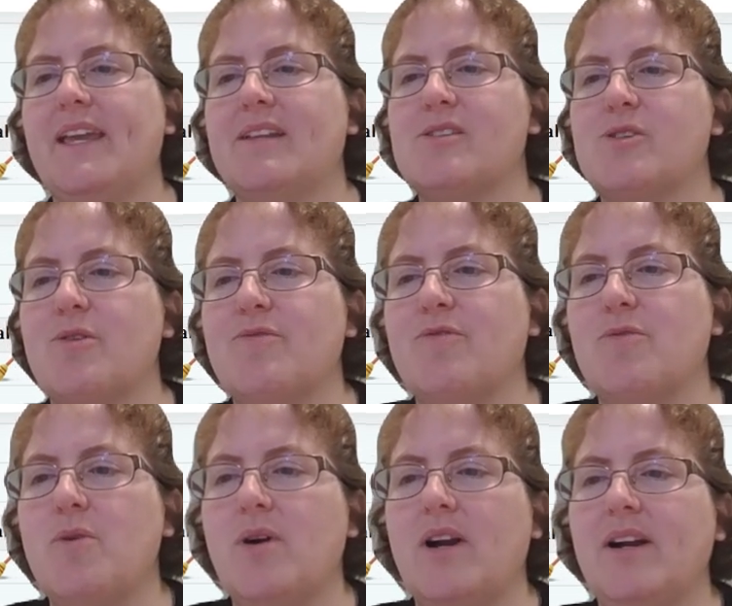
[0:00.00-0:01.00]
And so
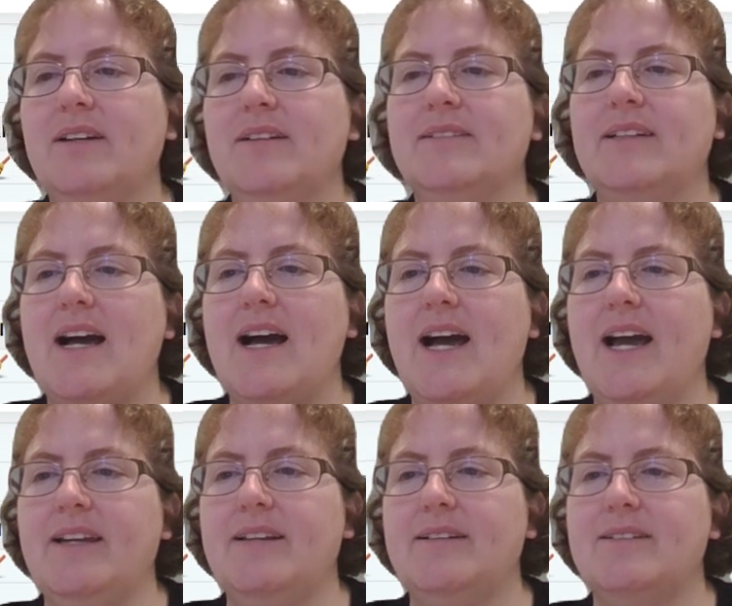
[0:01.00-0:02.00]
for
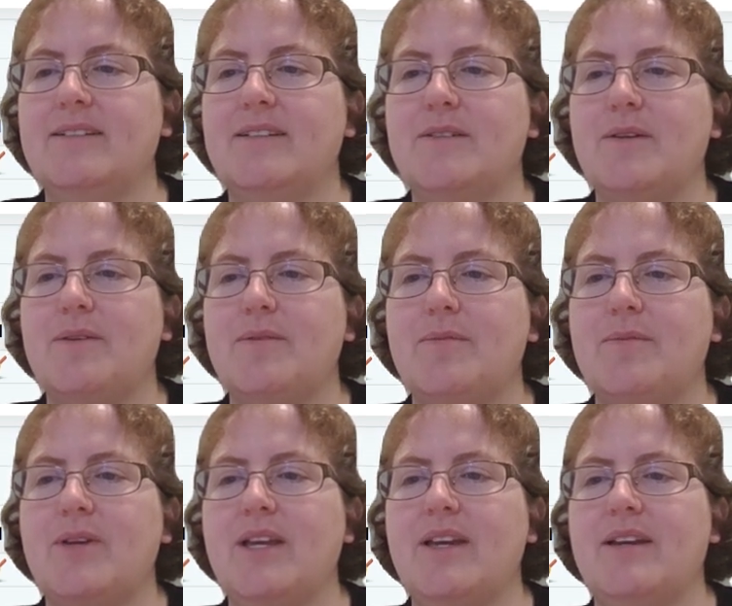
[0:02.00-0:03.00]
I
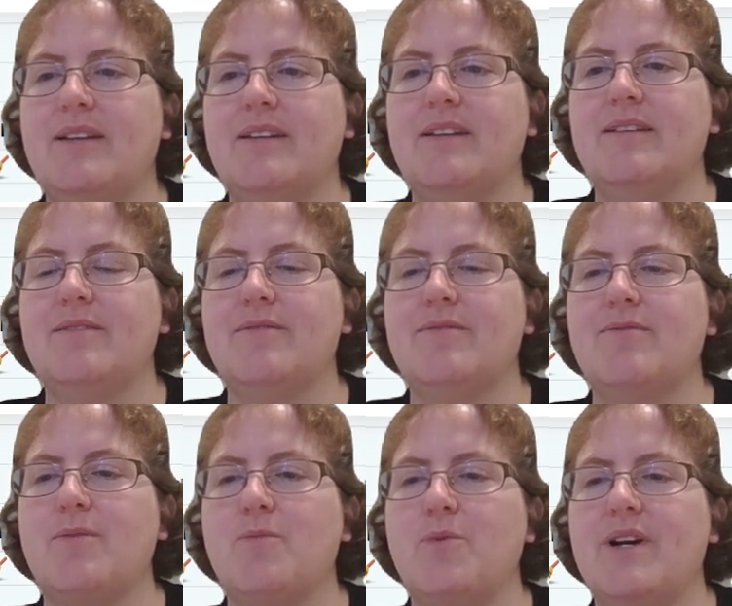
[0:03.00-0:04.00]
in
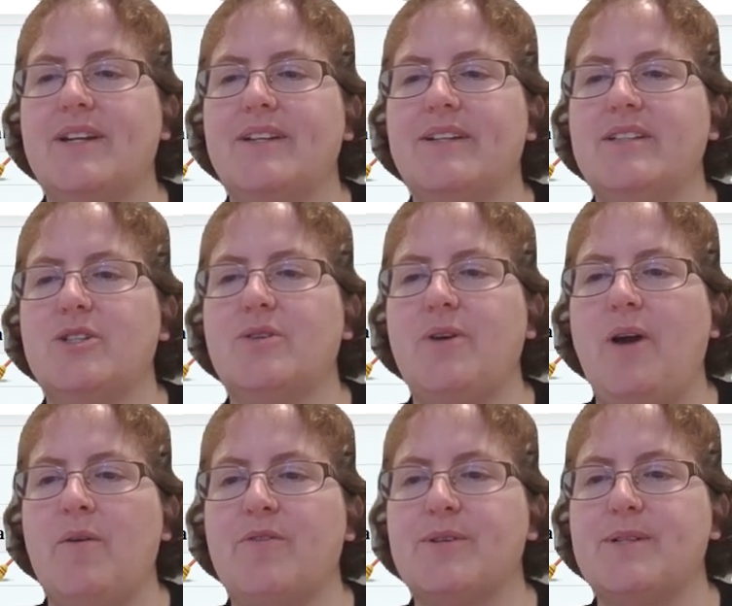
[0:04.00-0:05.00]
from 1 to
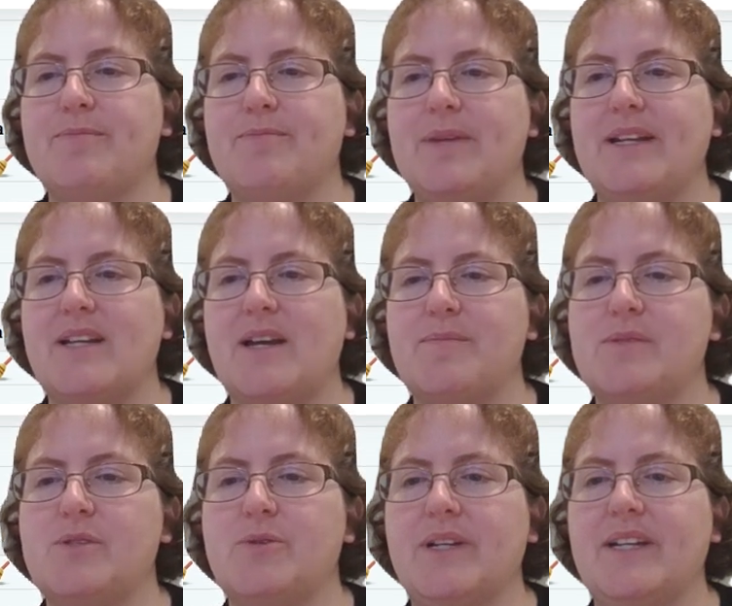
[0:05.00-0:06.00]
however many times
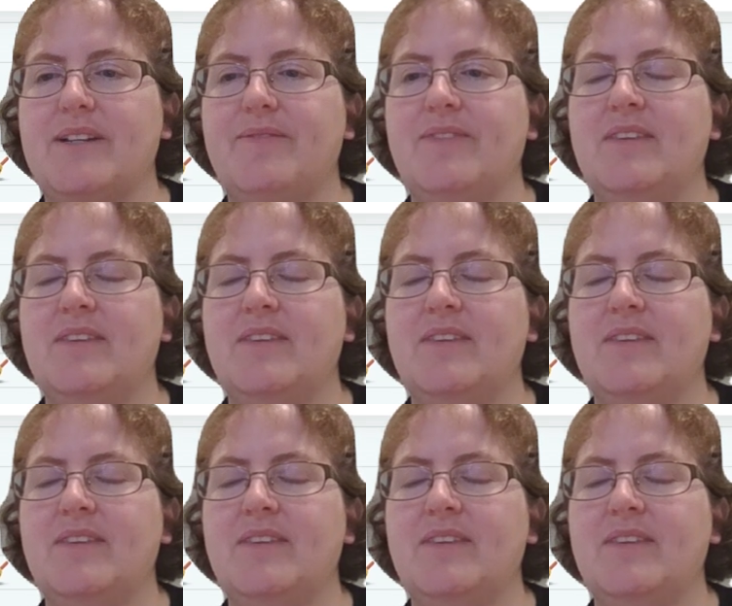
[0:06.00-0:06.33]
I'm doing it,